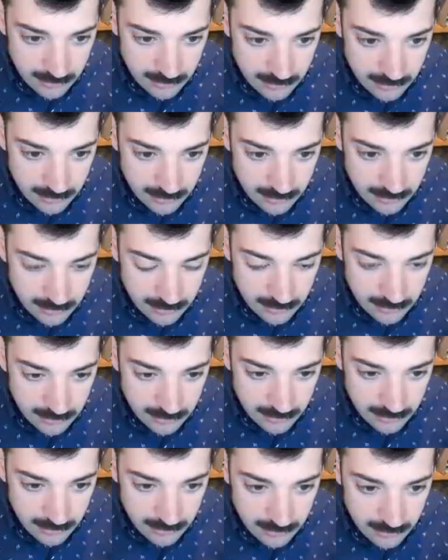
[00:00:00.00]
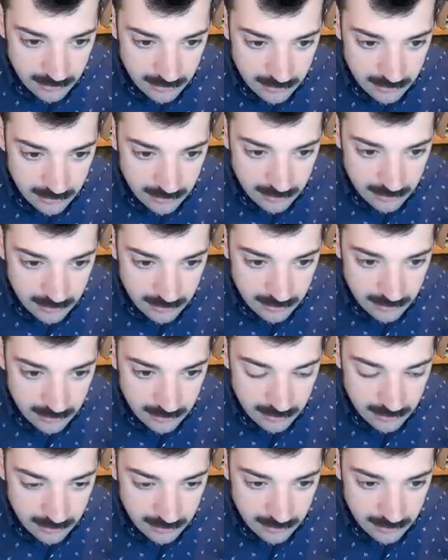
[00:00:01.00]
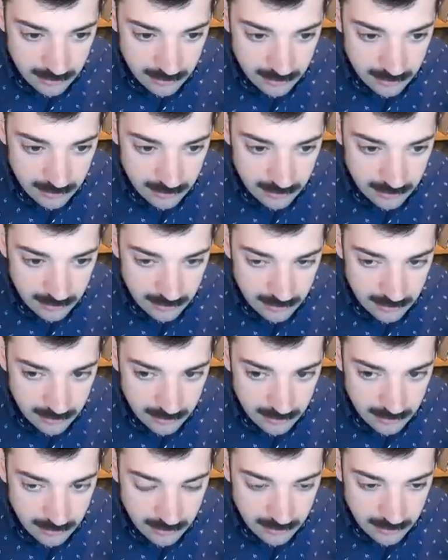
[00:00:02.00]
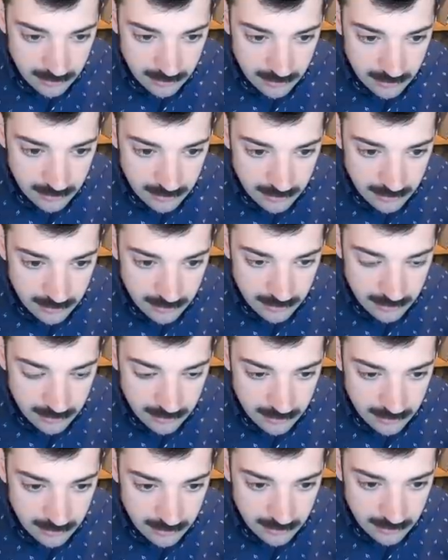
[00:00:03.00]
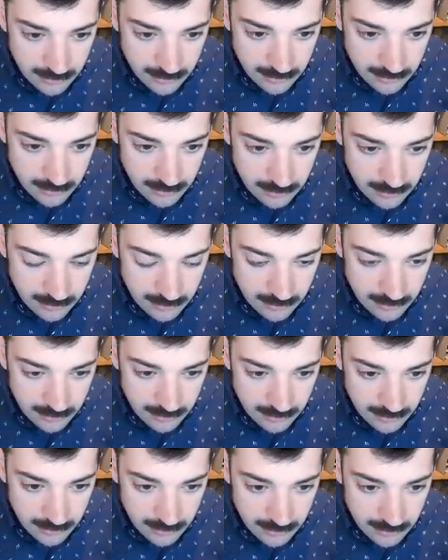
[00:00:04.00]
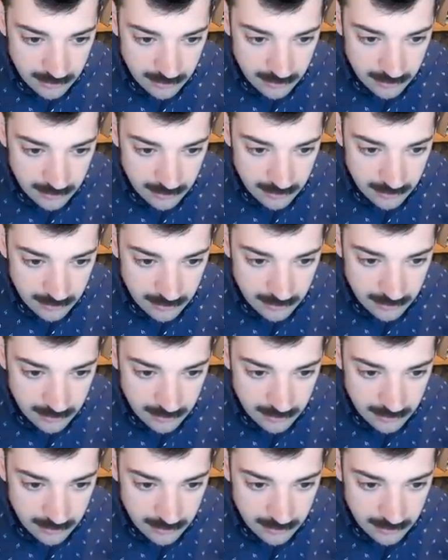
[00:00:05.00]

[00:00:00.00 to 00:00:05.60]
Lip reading: No one is speaking in this clip.